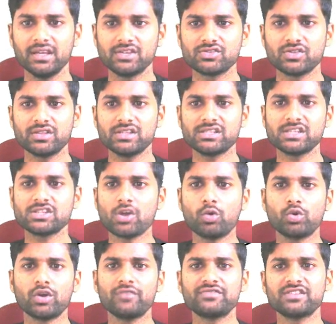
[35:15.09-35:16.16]
So this is
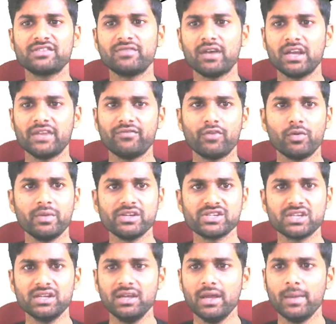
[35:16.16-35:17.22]
out of
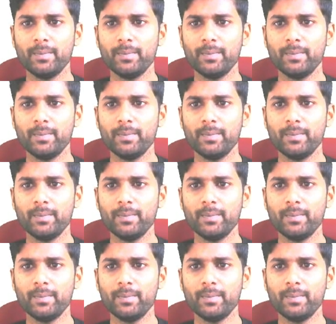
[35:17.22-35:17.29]
information.